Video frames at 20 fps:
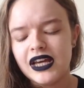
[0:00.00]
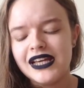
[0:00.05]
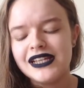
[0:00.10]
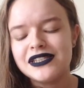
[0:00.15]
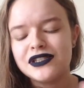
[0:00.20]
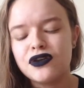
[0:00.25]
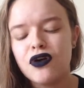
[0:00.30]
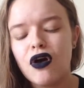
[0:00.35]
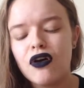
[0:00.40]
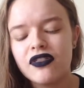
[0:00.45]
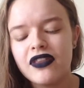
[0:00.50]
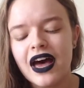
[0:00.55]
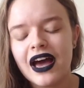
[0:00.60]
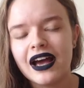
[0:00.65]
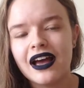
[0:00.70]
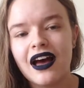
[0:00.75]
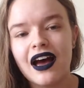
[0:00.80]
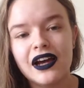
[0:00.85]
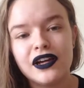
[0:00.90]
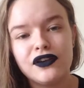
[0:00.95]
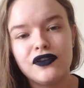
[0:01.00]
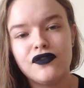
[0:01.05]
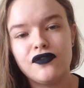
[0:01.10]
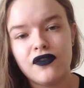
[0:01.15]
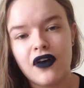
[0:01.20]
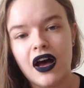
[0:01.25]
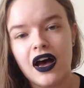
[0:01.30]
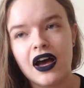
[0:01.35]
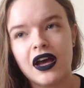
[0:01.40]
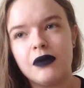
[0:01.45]
It's got that kind
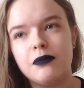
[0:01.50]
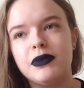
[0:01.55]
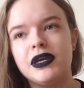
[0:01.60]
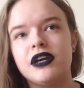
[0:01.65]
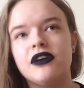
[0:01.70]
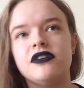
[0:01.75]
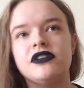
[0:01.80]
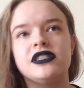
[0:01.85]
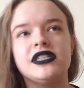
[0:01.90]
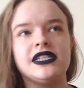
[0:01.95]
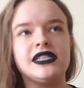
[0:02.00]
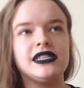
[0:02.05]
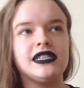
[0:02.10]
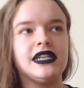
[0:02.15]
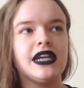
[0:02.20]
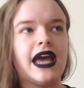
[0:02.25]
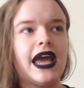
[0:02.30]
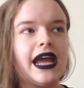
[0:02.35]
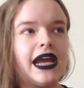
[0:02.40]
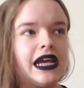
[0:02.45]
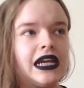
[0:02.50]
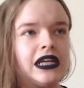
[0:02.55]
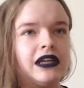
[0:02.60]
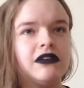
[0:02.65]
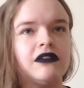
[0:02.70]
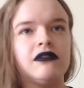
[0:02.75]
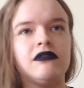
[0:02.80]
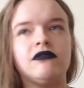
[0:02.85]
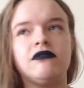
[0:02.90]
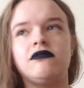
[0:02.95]
of vibe because it's an
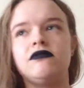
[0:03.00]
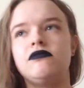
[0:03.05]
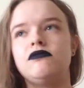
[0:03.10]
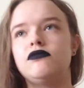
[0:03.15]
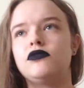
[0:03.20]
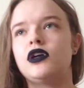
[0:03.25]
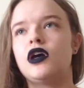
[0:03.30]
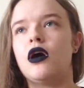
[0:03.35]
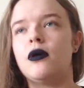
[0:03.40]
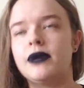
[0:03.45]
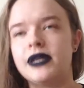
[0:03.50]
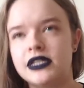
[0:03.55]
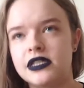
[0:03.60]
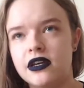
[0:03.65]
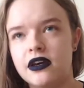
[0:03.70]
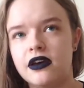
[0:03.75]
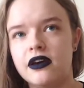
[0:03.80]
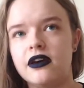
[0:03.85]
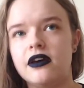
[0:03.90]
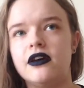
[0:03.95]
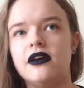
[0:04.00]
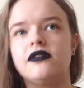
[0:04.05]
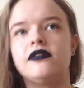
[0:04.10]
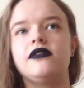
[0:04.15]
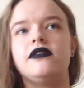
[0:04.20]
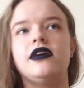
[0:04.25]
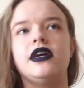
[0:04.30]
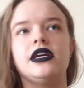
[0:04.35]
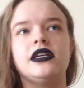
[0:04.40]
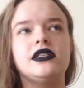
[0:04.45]
alien coming to
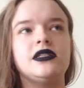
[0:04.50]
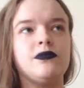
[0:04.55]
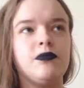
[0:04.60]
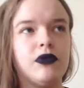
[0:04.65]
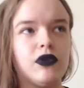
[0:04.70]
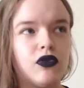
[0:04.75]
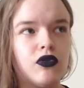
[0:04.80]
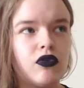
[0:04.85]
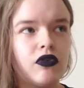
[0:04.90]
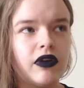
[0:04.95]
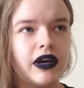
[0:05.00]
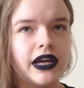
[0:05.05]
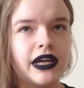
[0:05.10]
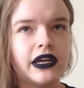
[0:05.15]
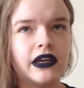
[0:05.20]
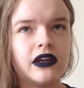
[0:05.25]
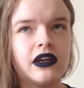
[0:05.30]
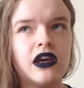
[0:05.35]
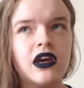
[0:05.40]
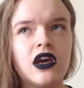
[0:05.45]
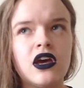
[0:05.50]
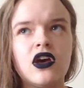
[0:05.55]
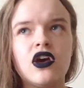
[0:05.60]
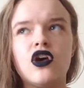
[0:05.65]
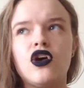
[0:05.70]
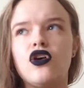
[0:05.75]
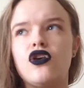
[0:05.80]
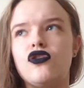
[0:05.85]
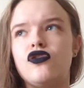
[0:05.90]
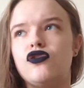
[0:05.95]
Earth, exploring
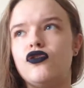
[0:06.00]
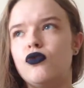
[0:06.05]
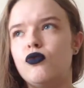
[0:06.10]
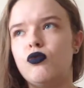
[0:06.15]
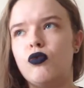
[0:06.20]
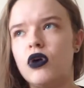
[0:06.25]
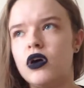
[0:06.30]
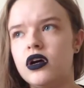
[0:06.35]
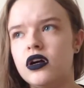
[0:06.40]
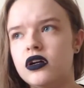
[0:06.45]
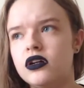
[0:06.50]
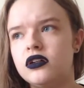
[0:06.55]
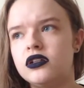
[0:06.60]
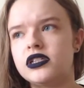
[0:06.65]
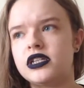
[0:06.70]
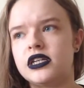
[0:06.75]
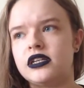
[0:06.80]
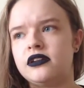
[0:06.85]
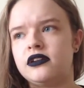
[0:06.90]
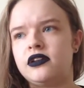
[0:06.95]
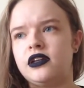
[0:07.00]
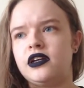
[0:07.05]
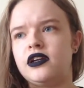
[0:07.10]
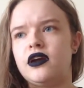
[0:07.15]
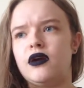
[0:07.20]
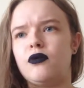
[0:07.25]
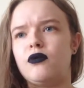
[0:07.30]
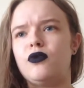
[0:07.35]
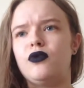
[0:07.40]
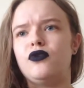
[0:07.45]
the world and, you
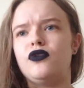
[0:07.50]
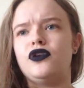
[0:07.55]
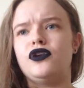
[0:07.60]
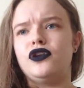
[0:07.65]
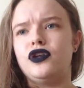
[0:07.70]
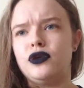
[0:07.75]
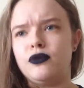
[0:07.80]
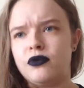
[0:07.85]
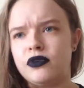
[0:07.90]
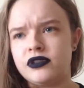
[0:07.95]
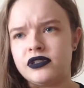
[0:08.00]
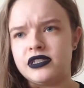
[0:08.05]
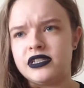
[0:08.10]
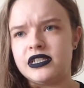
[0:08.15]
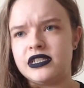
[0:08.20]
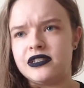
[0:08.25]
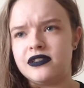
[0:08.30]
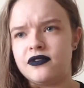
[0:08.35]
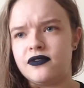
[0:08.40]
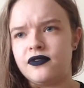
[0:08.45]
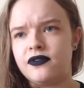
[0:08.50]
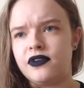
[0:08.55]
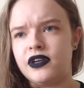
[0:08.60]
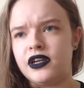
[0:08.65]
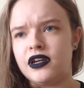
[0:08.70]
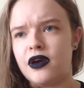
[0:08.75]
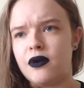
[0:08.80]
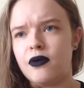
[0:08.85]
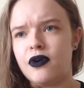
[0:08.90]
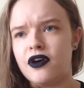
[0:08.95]
know, all the nuances of,
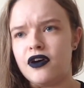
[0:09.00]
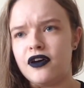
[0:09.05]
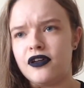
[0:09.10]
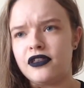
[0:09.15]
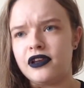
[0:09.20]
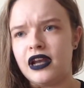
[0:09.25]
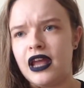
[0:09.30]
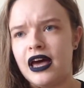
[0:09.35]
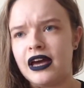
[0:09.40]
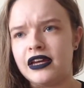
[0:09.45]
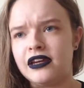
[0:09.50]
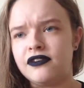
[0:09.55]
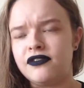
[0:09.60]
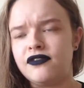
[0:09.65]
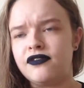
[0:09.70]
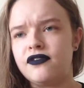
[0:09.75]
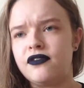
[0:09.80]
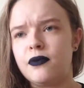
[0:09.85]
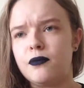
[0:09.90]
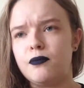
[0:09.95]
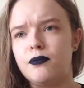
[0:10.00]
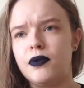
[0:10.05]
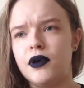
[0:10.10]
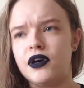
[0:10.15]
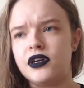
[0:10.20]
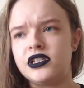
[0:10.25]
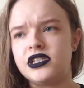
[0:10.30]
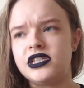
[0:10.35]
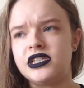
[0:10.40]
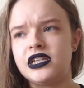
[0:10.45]
you know, Earth life.
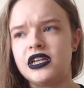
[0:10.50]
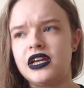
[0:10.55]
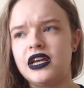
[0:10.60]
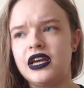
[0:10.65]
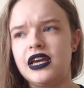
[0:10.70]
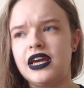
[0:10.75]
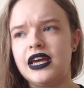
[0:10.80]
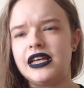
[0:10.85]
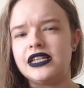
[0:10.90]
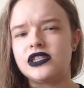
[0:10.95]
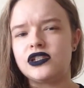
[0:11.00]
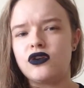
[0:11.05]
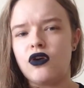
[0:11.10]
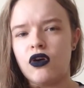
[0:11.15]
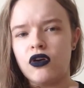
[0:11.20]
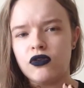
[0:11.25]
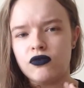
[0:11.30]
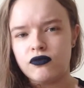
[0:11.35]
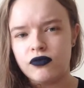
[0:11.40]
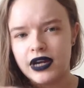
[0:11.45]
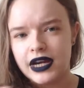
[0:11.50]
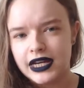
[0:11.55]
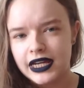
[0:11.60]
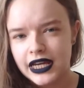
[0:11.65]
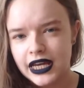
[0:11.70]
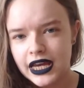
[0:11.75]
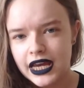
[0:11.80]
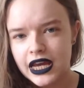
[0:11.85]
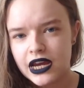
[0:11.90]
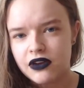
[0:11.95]
But it's got a
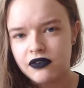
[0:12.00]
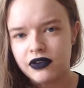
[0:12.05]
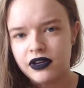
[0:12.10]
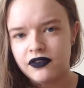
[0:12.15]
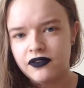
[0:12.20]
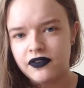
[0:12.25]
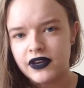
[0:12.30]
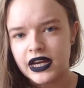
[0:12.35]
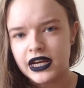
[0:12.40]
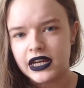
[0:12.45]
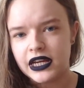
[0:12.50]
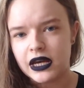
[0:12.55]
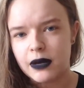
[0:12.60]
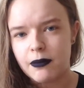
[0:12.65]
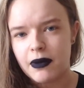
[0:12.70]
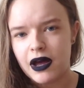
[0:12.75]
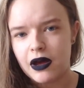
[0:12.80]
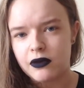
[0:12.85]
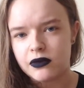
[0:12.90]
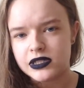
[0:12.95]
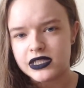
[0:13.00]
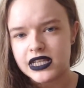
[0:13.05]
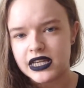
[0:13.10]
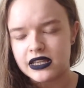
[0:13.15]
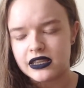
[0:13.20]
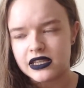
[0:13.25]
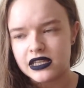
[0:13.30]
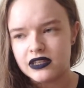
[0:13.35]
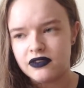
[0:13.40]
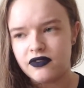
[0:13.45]
really eerie feeling about
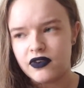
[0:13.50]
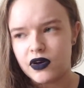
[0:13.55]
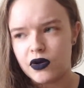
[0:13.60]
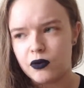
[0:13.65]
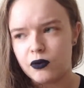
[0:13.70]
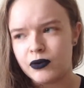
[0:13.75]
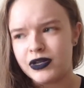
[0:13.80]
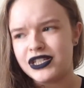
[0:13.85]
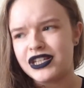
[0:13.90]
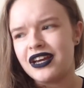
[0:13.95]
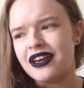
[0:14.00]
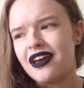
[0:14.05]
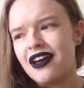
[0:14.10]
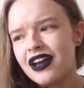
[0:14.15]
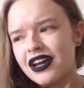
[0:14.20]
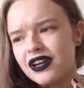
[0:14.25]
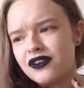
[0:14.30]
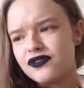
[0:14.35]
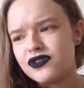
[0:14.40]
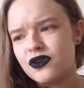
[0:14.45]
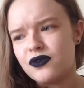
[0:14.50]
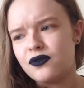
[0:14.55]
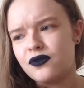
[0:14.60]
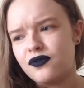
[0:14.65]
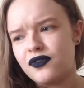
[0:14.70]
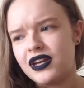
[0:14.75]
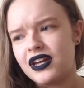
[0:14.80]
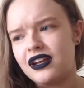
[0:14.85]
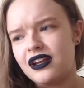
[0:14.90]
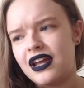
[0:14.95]
it, this film, which I kind of
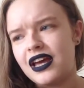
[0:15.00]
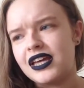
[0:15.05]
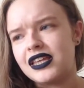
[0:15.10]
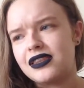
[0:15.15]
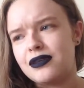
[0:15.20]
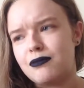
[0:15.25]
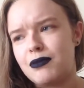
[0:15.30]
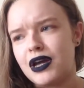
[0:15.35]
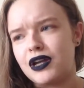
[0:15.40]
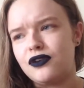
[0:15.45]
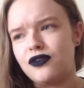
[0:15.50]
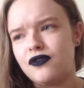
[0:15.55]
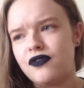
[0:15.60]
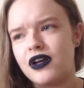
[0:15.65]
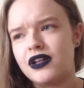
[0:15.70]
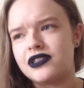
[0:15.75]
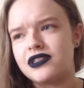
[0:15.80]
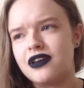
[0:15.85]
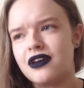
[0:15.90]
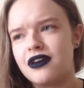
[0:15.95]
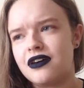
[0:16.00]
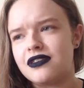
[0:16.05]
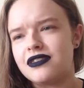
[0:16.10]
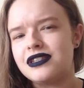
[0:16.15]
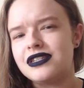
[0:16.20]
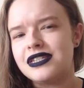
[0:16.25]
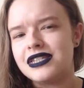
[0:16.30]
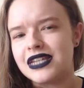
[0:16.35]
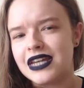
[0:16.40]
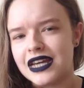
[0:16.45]
don't feel like The Man Who Fell to
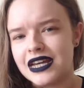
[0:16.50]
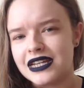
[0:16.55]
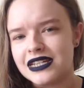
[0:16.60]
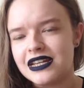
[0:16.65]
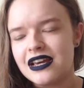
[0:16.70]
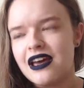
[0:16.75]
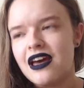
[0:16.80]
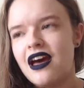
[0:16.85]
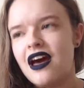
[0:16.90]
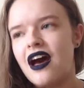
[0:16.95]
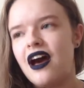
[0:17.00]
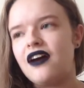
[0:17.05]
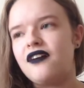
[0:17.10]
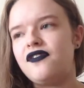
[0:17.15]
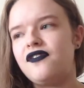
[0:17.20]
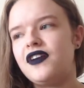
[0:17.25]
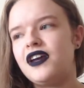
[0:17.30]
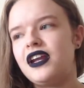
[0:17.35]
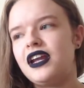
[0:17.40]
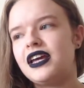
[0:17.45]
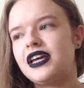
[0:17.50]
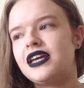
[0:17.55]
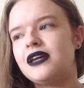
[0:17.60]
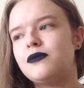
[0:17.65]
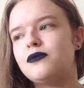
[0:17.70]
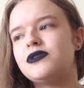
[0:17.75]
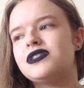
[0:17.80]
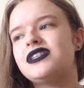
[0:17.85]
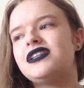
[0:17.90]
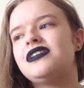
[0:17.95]
Earth did. I feel like
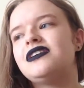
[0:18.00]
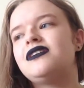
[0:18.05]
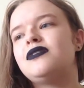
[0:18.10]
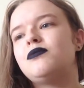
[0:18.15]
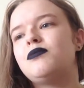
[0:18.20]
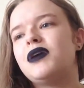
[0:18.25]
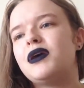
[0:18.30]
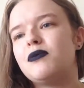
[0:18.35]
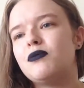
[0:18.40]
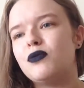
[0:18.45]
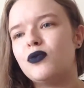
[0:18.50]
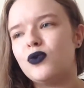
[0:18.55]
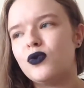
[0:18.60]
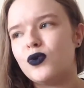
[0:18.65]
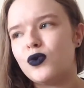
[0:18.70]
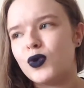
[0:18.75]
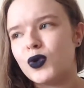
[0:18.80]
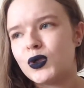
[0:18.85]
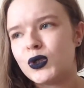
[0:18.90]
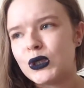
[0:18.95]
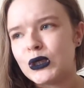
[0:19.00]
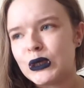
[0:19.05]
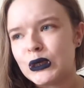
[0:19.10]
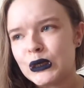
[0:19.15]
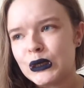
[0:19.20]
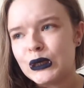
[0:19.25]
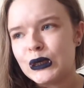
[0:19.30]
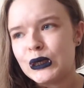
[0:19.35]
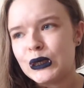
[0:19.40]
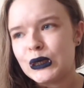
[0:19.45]
it was a little bit more,
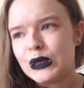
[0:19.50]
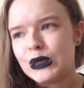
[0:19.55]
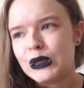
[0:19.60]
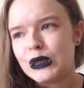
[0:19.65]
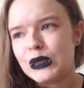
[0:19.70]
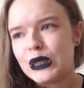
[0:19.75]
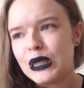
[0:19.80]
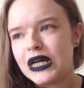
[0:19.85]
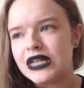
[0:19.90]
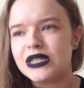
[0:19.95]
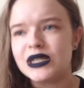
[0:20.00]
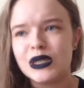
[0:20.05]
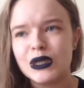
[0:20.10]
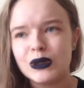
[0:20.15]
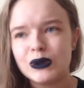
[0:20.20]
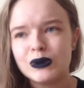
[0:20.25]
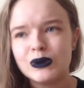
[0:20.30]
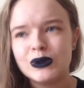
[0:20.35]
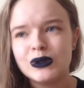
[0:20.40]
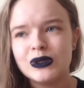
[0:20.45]
I don't know.